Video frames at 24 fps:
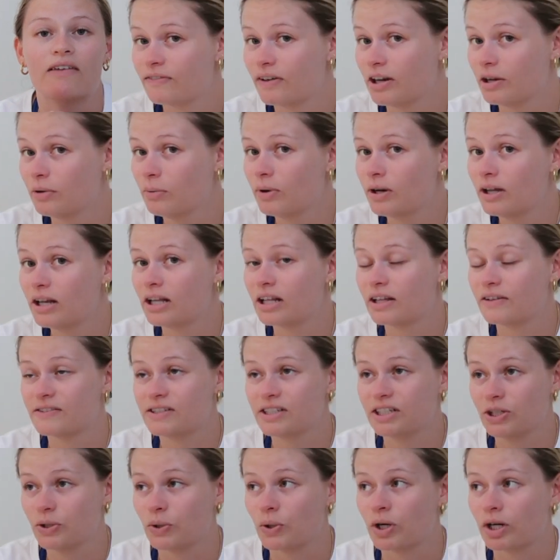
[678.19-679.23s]
If anyone lives
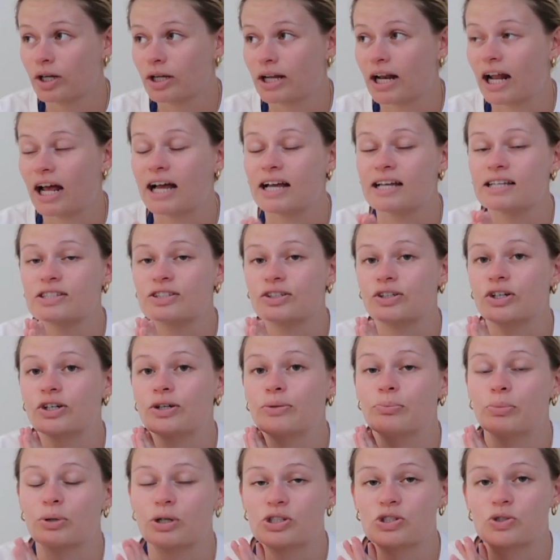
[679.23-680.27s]
in New York and has
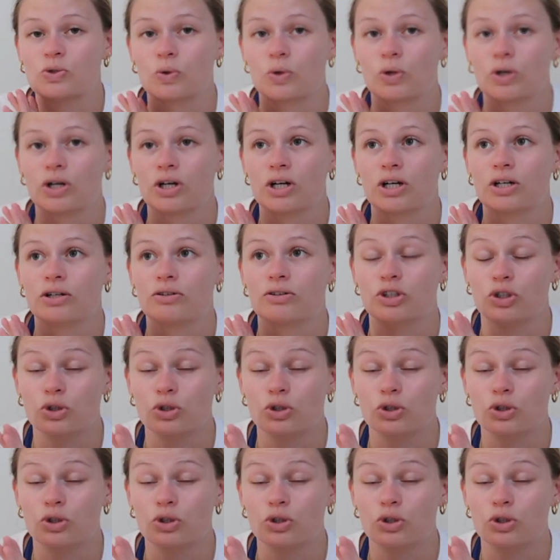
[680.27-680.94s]
good bookstore,